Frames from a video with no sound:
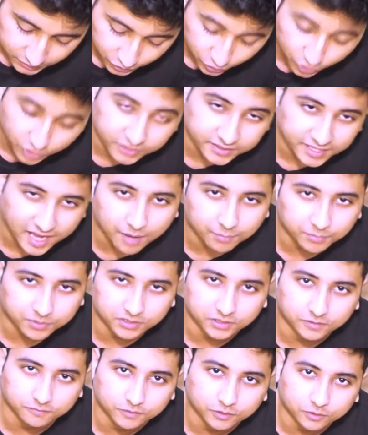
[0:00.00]
3rd camera
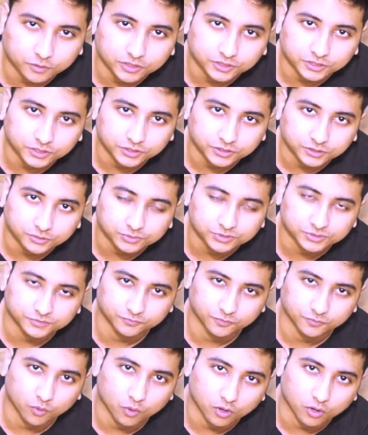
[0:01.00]
that we're going to use
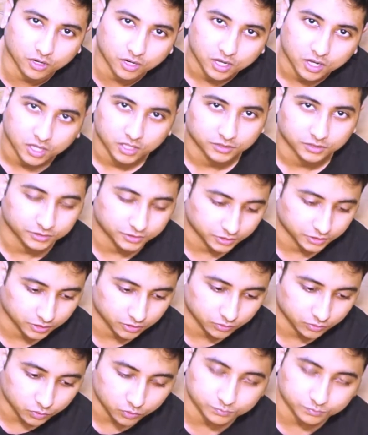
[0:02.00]
for
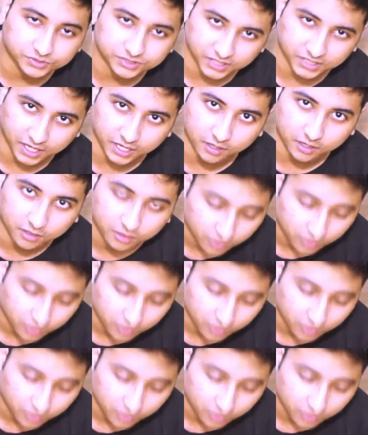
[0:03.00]
the room scale